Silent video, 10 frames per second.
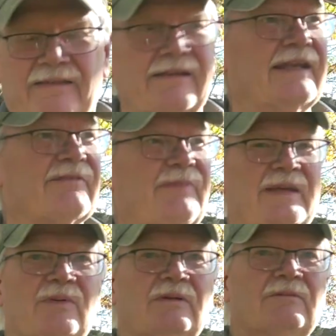native
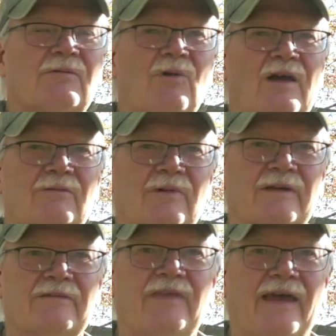people were well aware
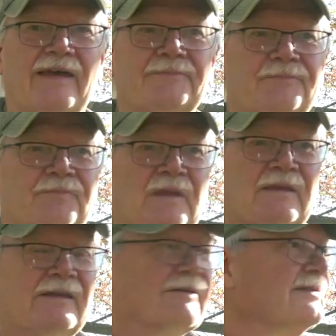of that,
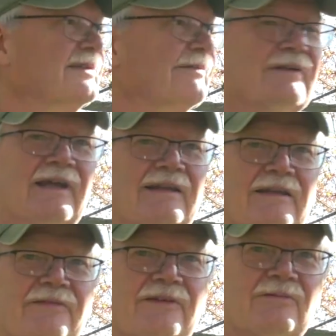because they had
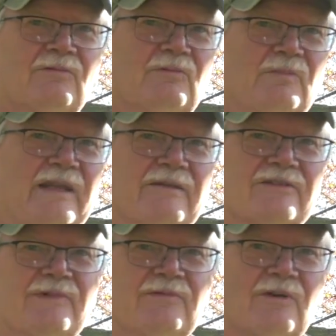lived here many years
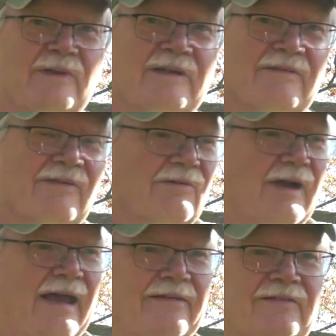before we ever
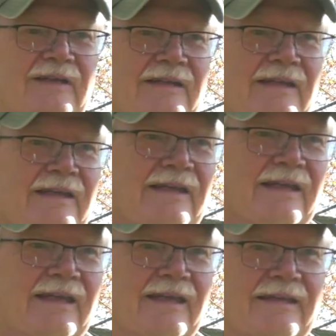arrived.
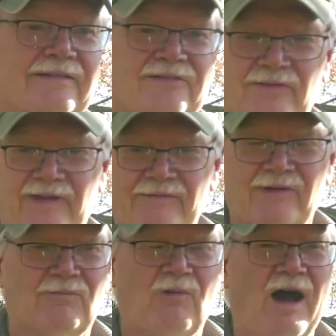And so they
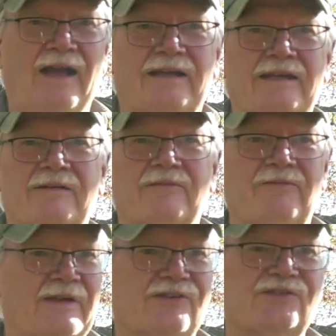would walk,
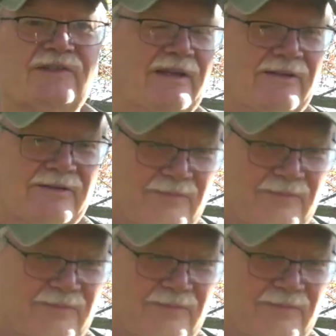fish, canoe,